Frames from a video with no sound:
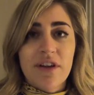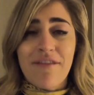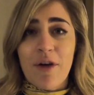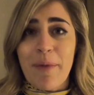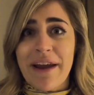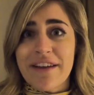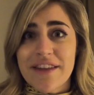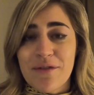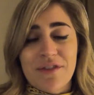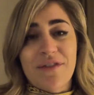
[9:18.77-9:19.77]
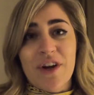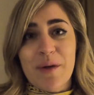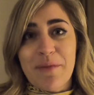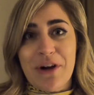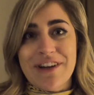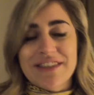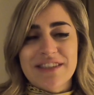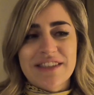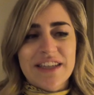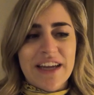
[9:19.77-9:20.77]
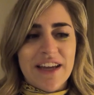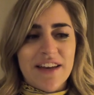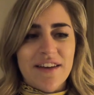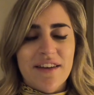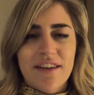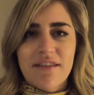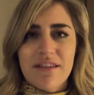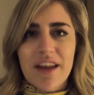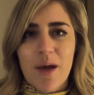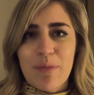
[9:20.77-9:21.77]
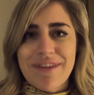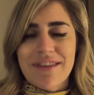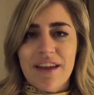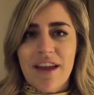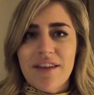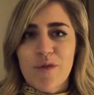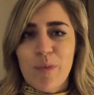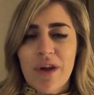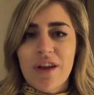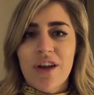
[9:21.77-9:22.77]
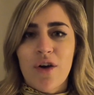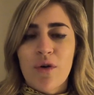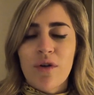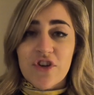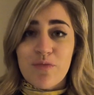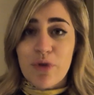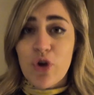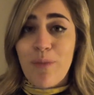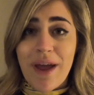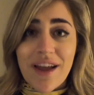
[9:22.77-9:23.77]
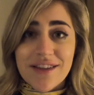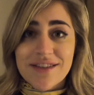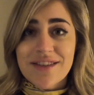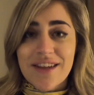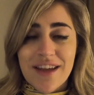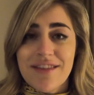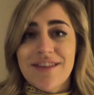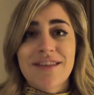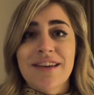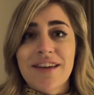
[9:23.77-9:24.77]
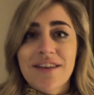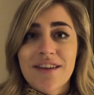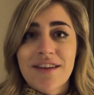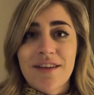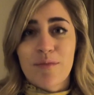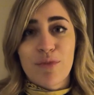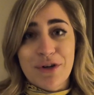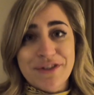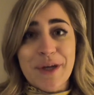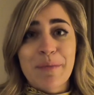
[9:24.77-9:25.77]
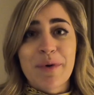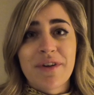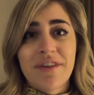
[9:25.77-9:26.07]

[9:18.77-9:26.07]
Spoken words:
I felt bad because he was very embarrassed and it happens, I guess. But you know, there's puke bags in the seat. Pro tip.